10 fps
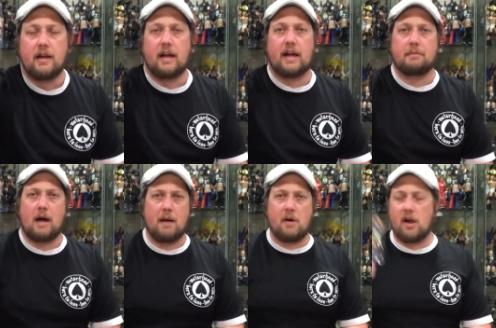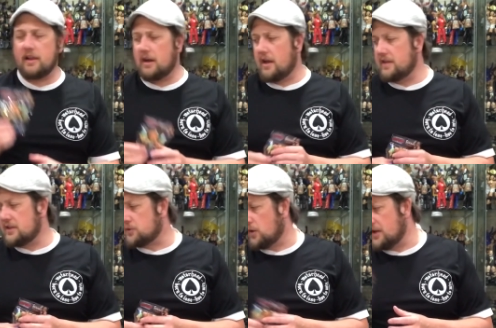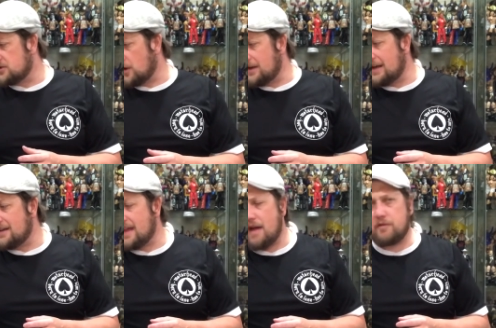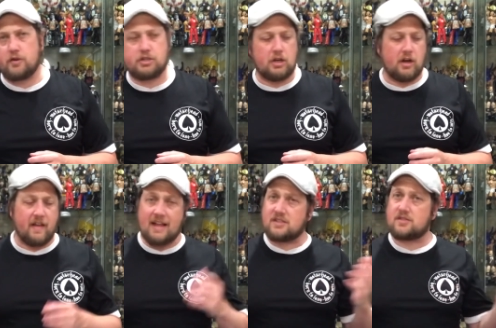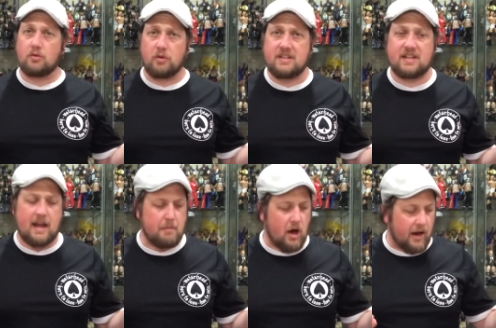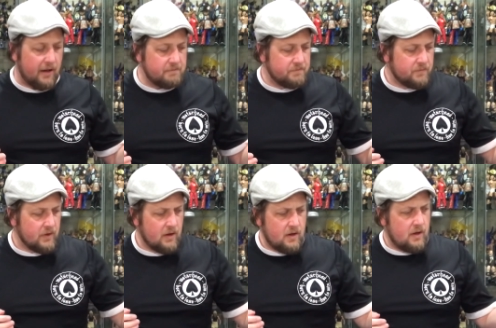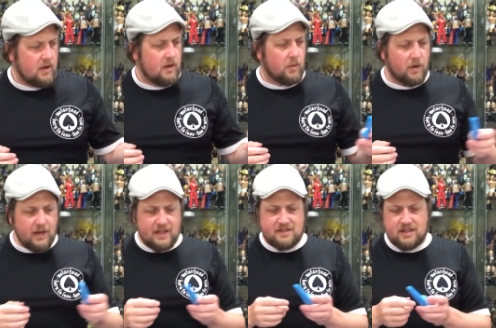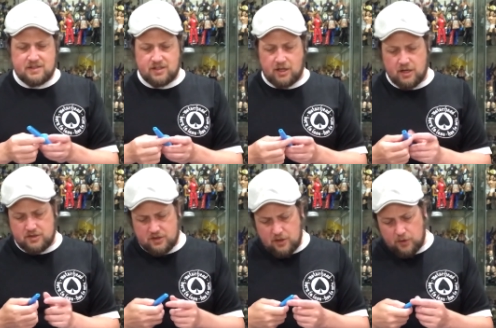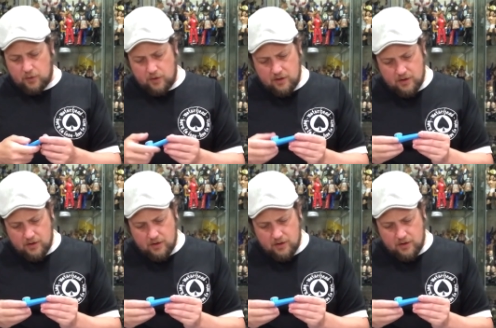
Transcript: I'm all in on this one, so I needed that for sure. That's the reason I bought it. What is this, a kazoo?